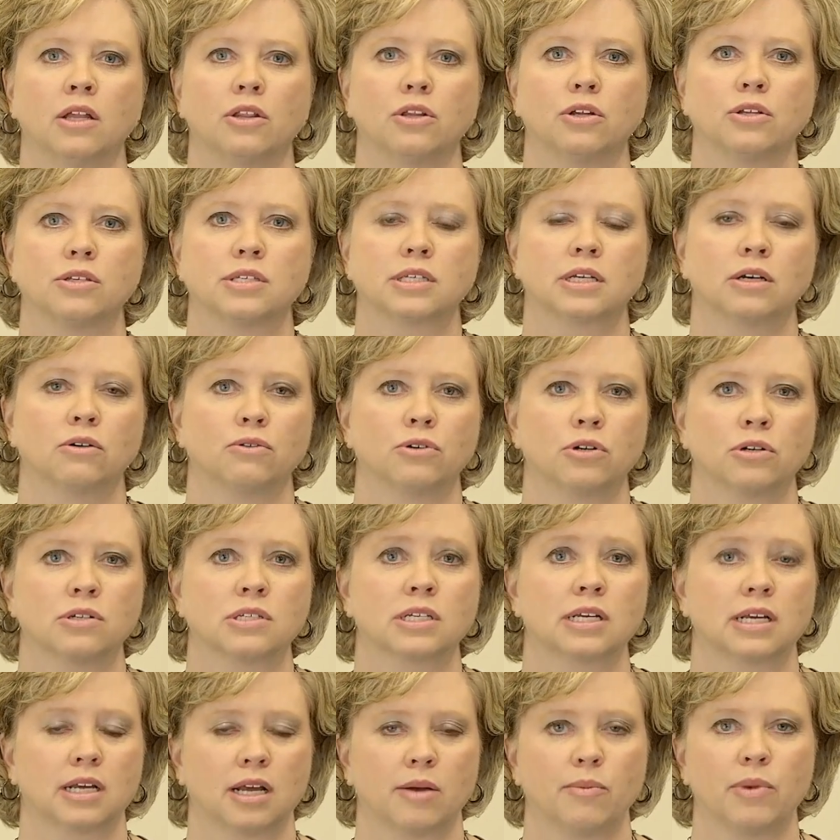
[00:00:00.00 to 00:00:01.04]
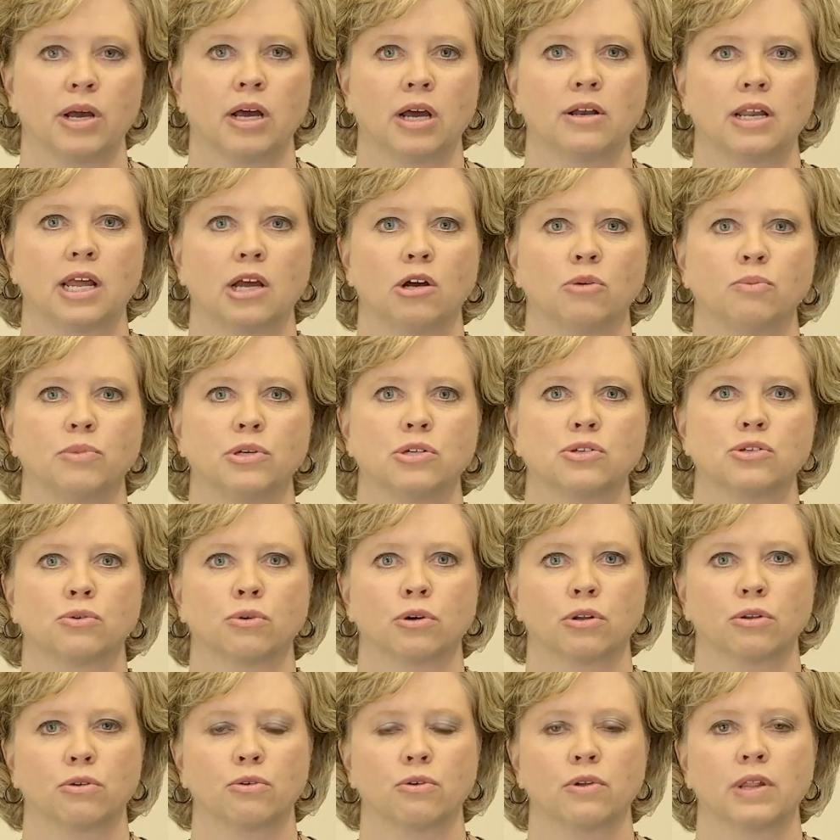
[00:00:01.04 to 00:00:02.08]
The skilled nurse can come out and help you
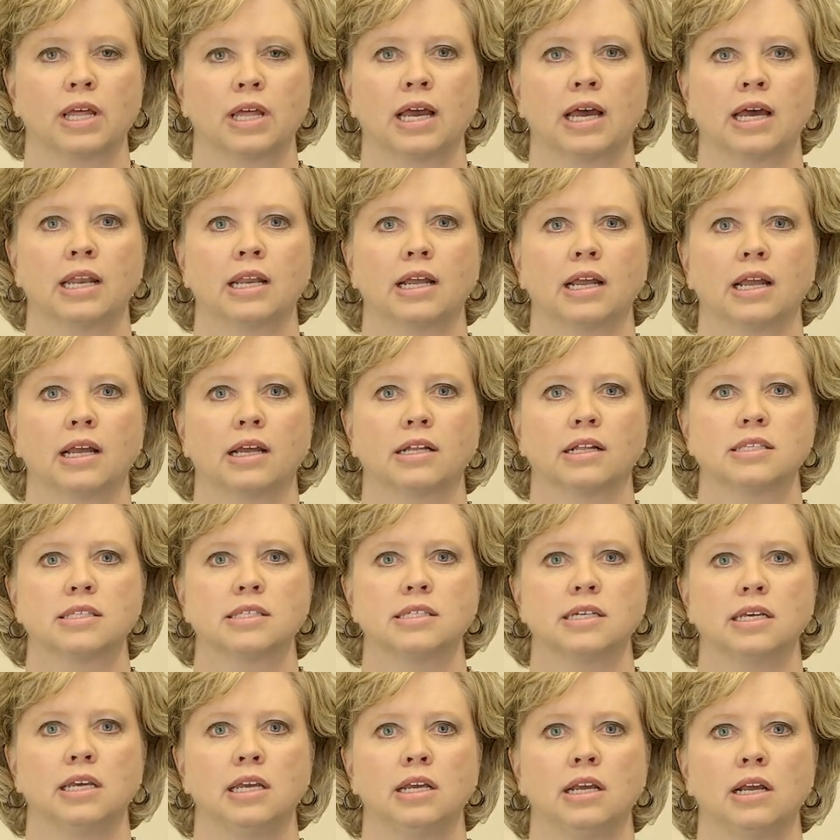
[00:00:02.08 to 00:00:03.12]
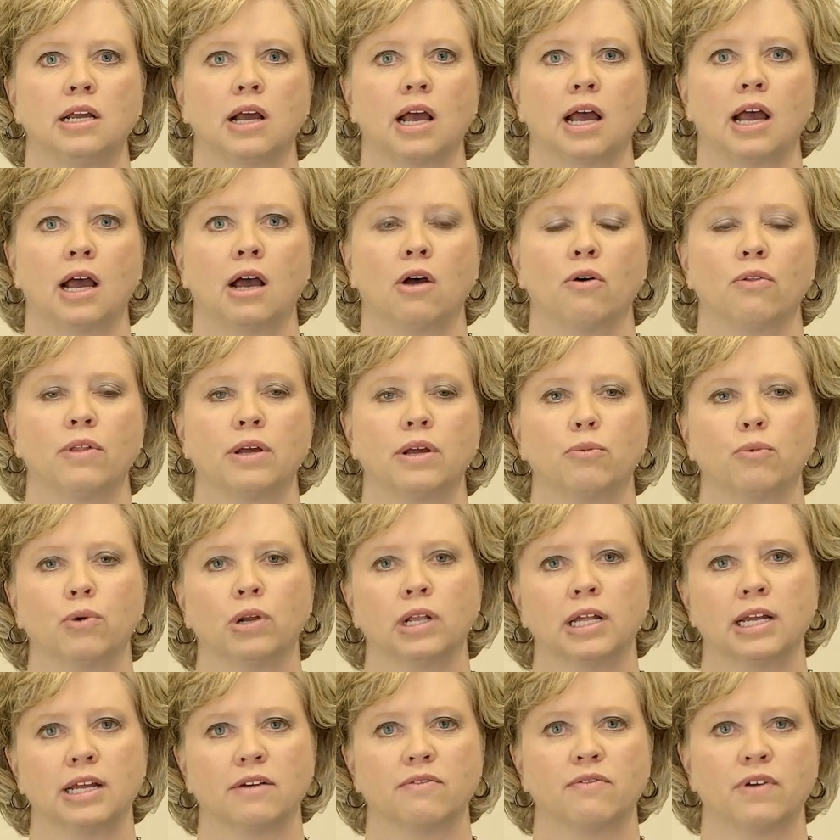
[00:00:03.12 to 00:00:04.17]
sort through that and see how that
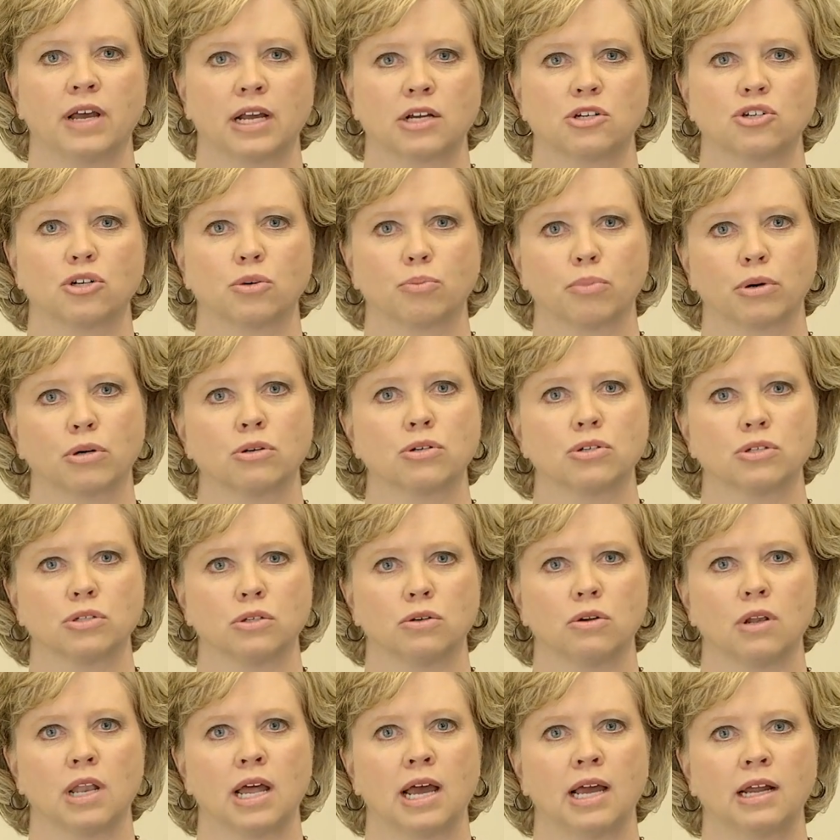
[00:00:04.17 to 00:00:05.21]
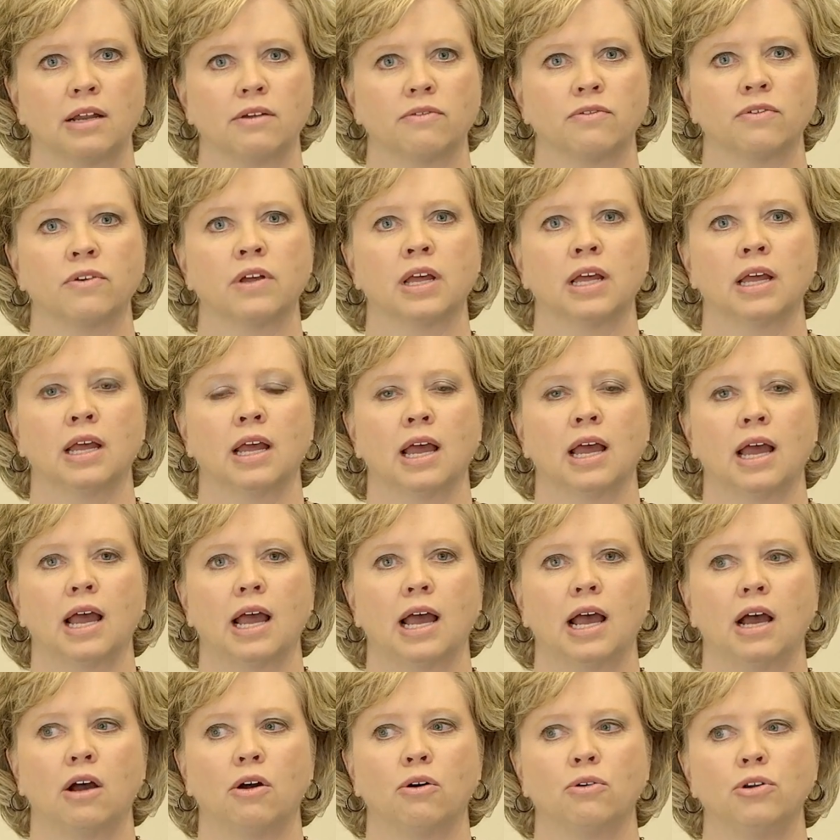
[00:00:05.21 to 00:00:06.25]
really affects your personal life,
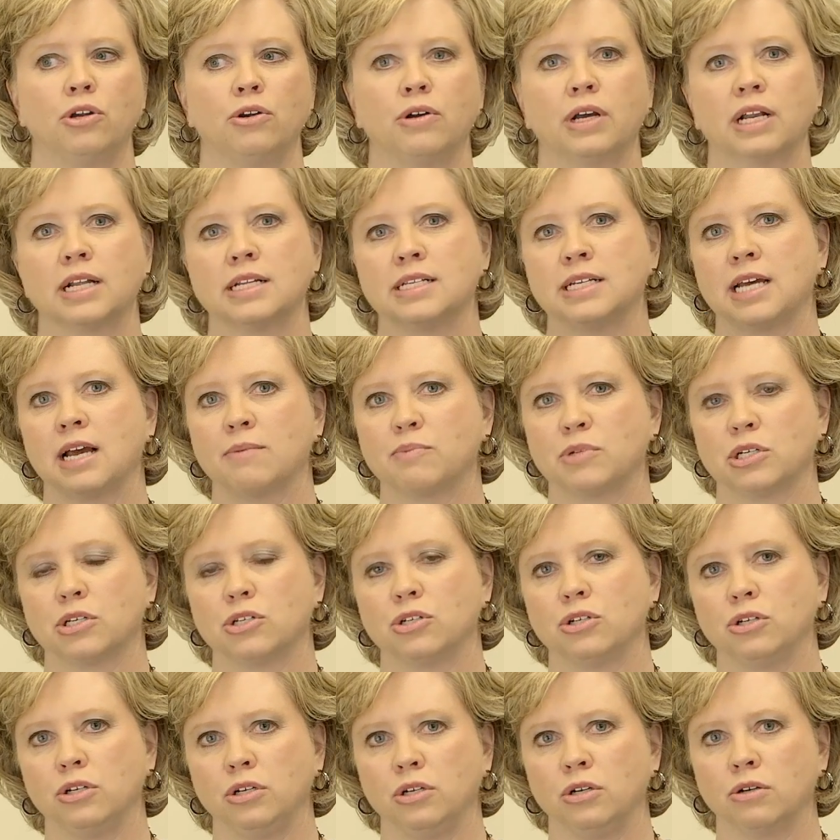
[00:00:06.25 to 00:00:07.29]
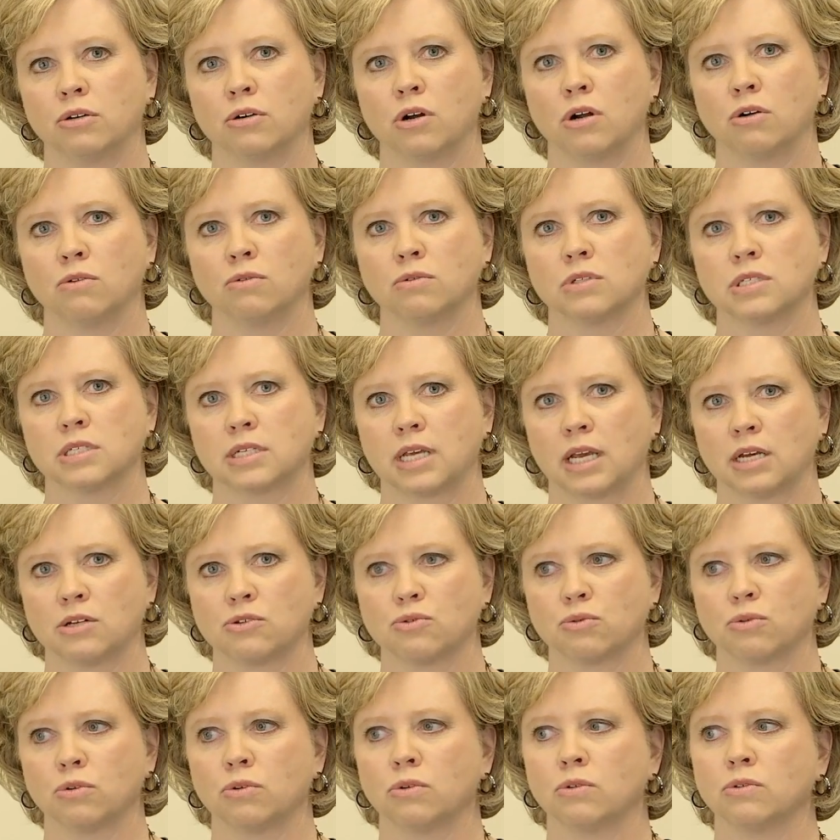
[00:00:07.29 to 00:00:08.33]
how you can adapt it to your own
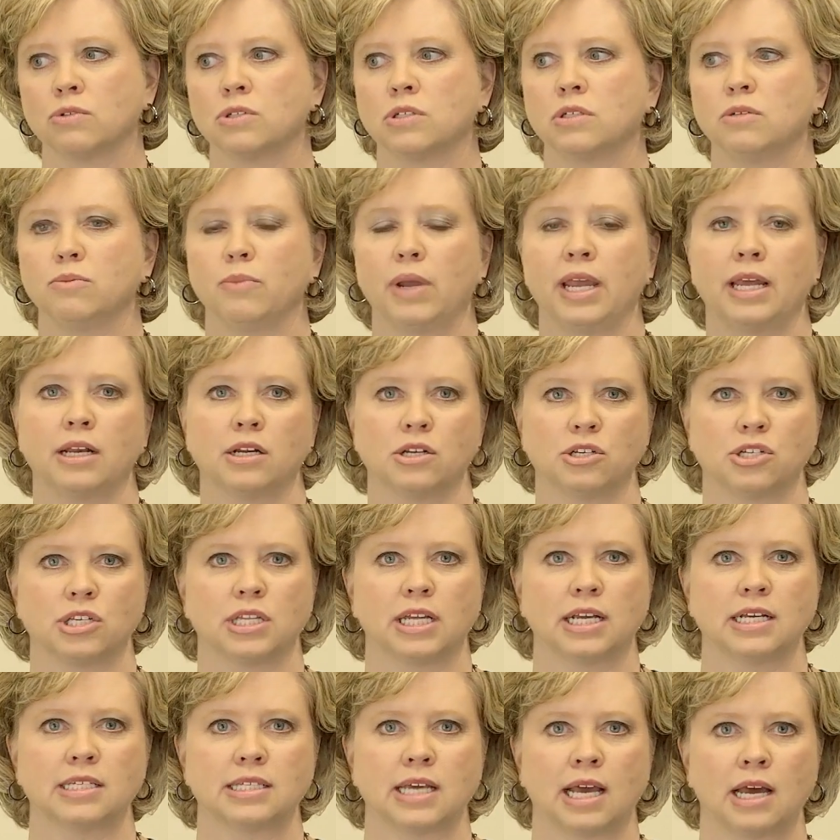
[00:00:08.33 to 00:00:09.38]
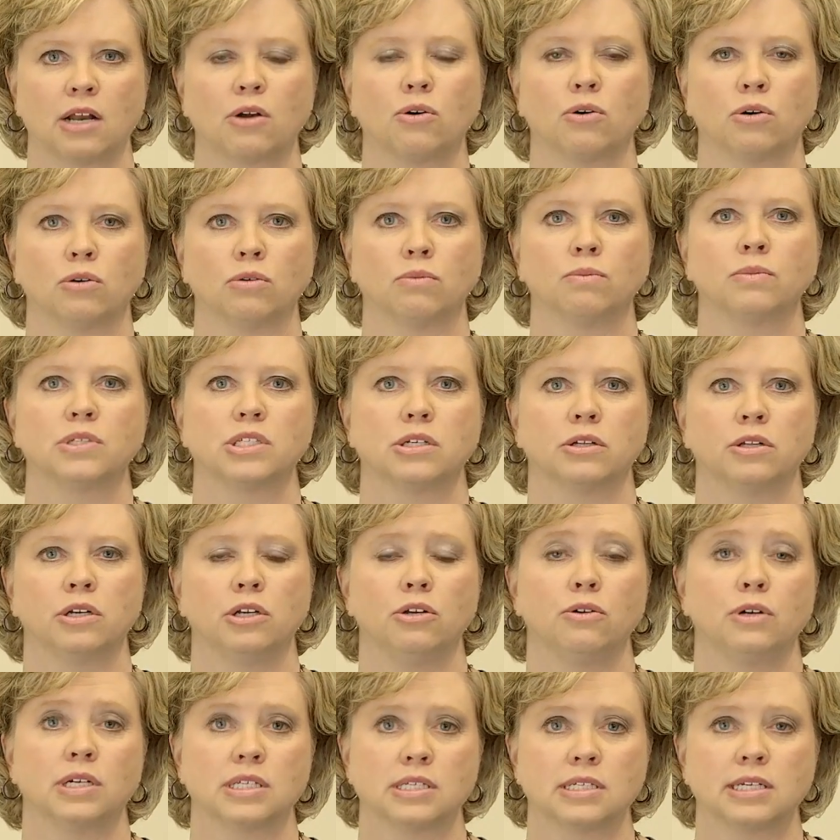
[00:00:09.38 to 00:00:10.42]
schedule to manage things at home so that
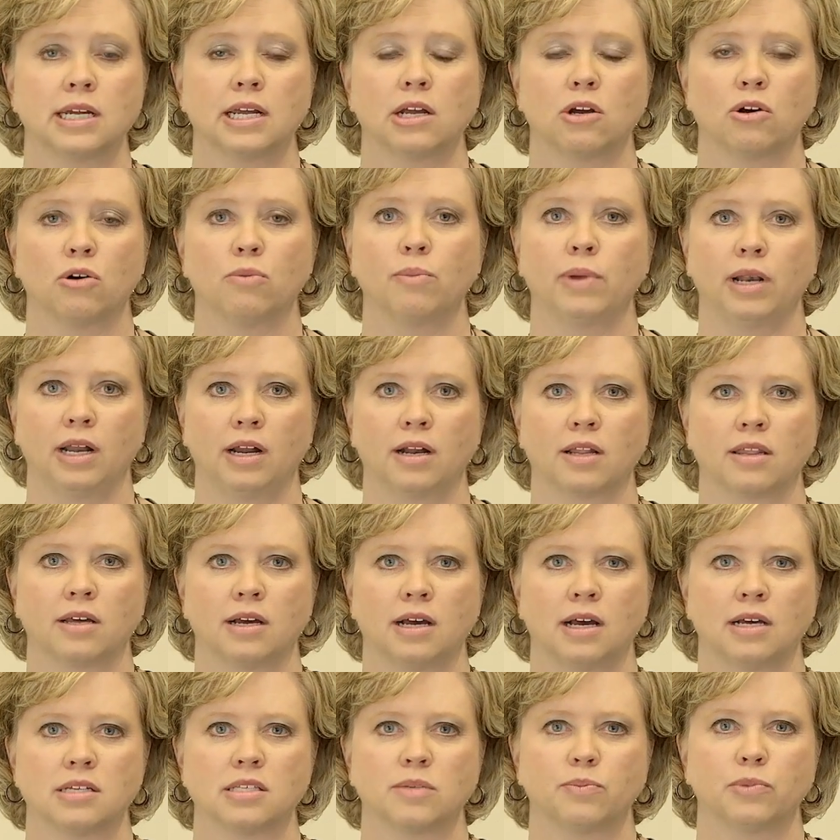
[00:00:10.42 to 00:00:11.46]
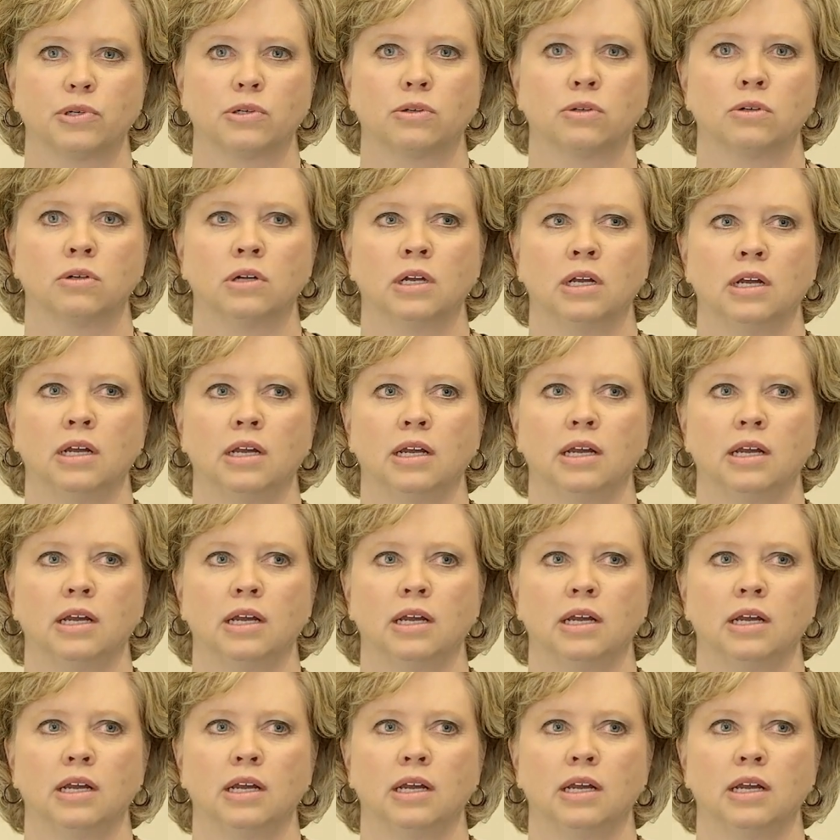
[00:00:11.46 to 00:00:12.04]
you can stay home and out of the hospital.